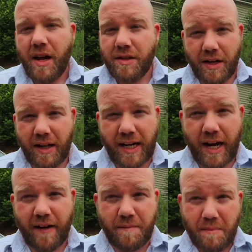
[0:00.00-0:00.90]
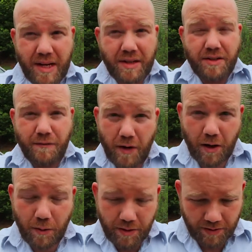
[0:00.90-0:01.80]
It's not like I have millions of
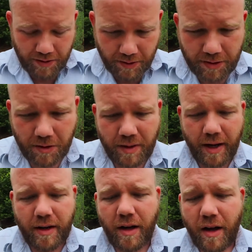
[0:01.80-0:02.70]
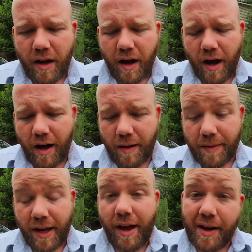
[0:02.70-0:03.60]
followers on YouTube yet,
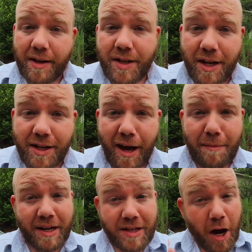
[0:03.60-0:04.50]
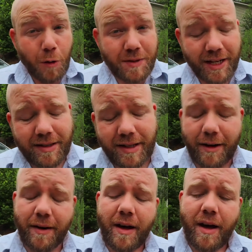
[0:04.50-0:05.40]
and I say yet because I hope to get there.